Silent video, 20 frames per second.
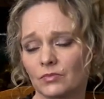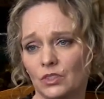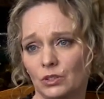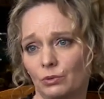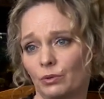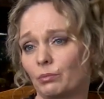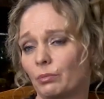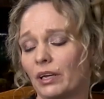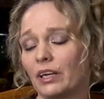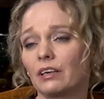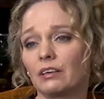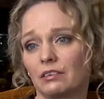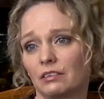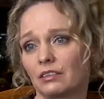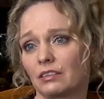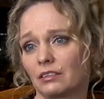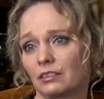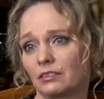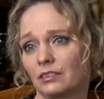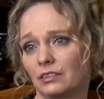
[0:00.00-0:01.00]
To repent.
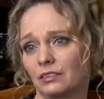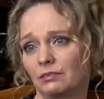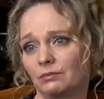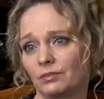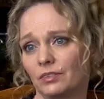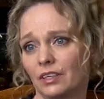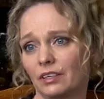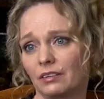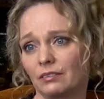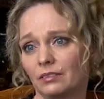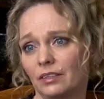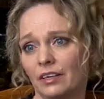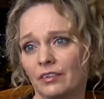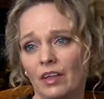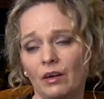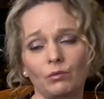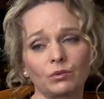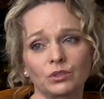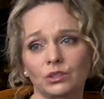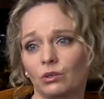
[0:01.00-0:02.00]
And
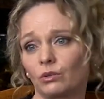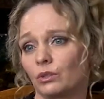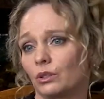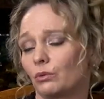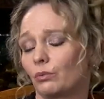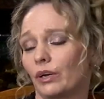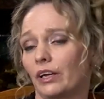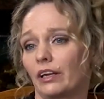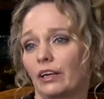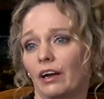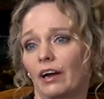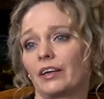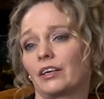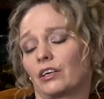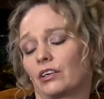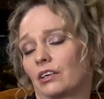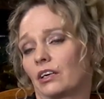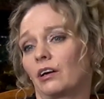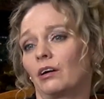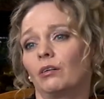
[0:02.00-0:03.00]
that was the only way I
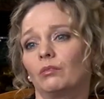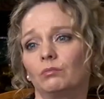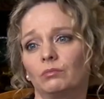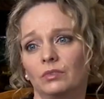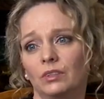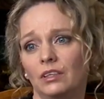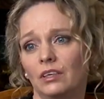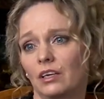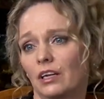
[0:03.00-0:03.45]
could come